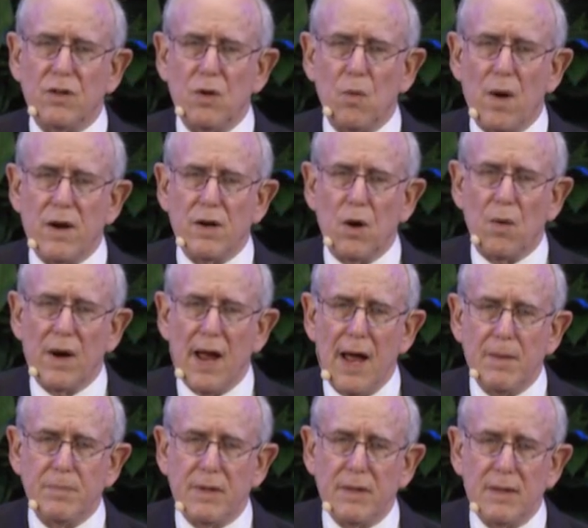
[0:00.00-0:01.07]
"Do you want to know what
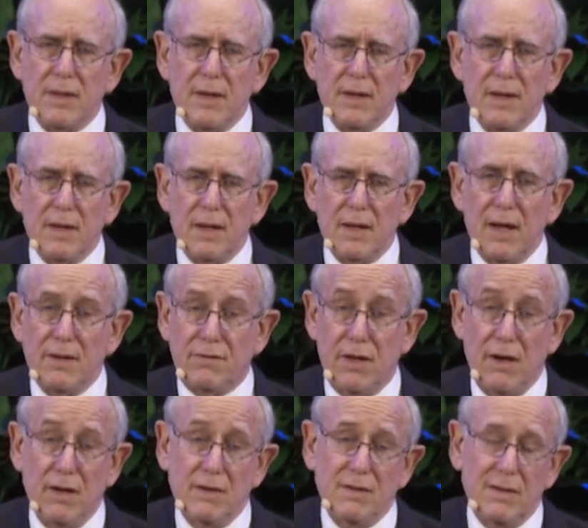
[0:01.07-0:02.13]
happened?" I
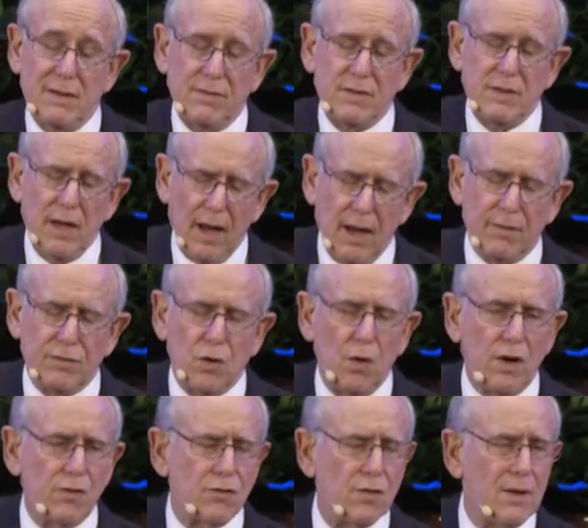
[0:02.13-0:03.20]
said, "Yeah, of
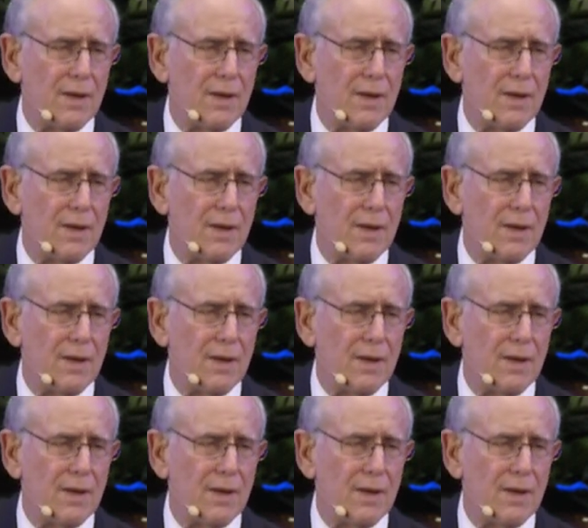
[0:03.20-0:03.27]
course."